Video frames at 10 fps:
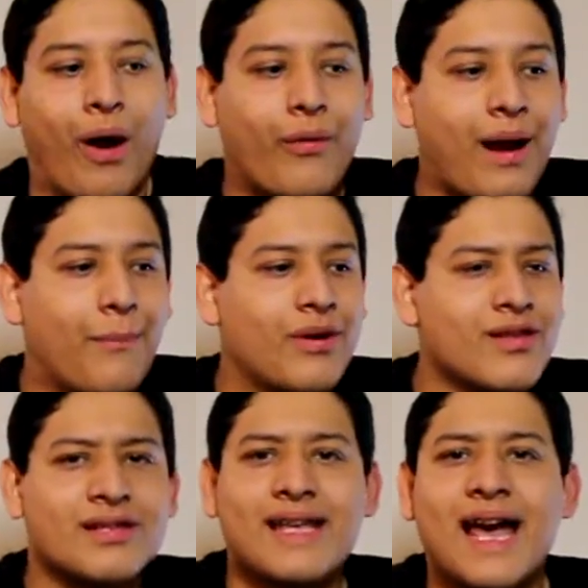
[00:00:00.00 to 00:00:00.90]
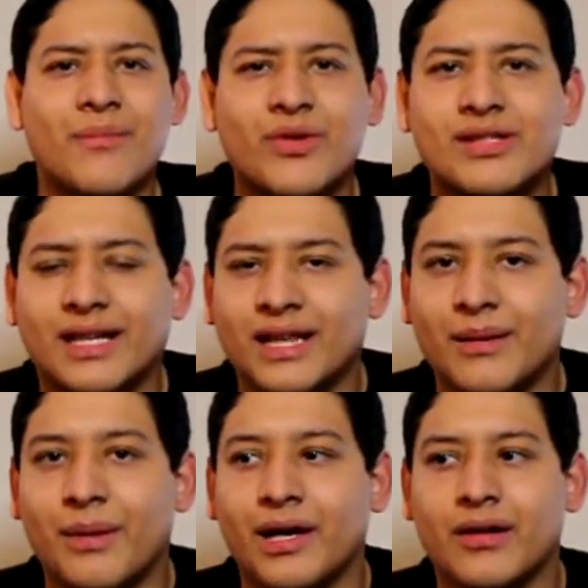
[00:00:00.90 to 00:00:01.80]
would I put sad music in
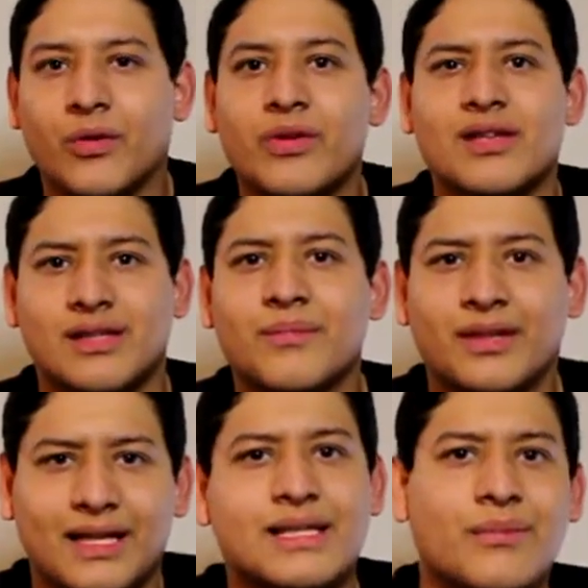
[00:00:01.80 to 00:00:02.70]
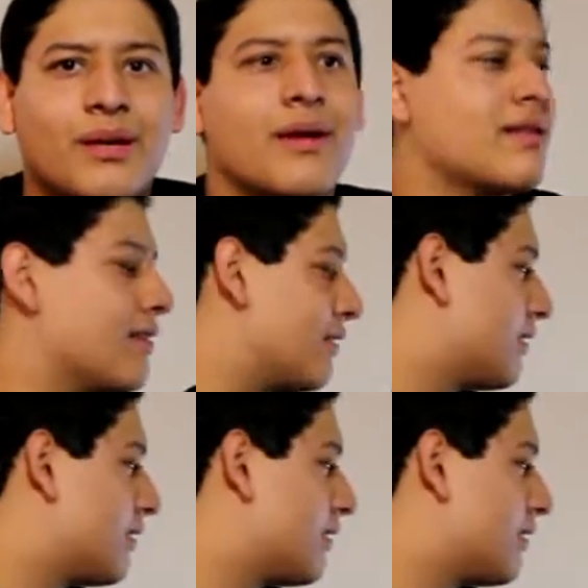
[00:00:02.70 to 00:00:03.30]
the background, which is something that somebody mentioned?